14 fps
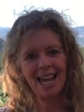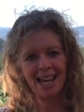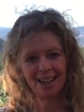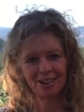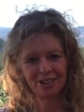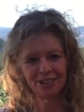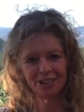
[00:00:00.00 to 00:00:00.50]

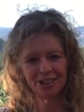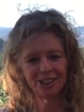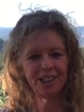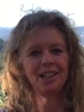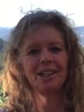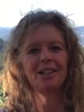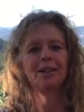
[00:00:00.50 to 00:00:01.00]

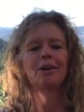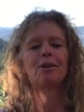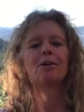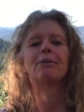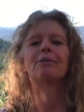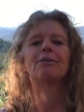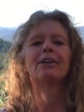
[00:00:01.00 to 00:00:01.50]
energy
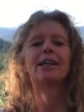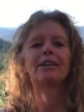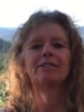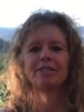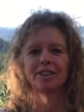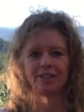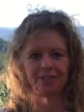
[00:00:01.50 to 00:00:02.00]

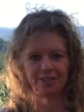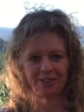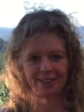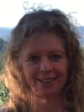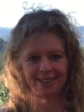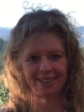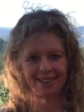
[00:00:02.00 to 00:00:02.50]

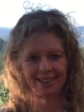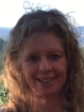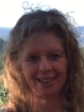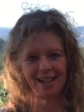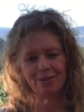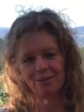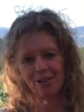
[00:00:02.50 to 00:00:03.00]
rivers
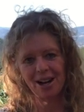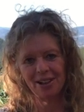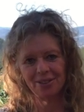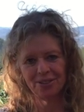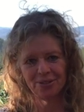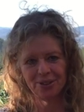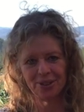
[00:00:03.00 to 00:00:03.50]
that
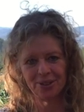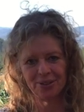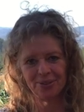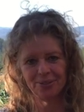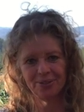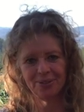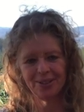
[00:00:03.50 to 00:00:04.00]
run
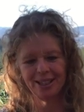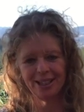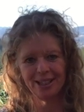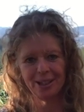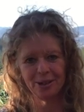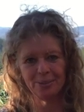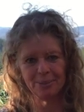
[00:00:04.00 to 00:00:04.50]
through the
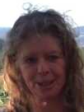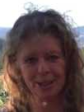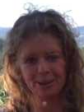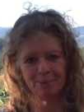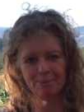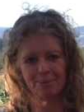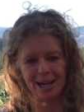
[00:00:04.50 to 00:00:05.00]

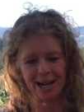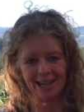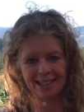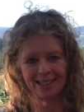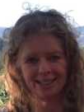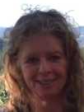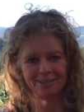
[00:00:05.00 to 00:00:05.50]
human
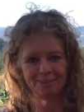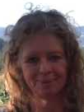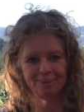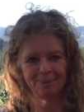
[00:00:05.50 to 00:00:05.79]
body.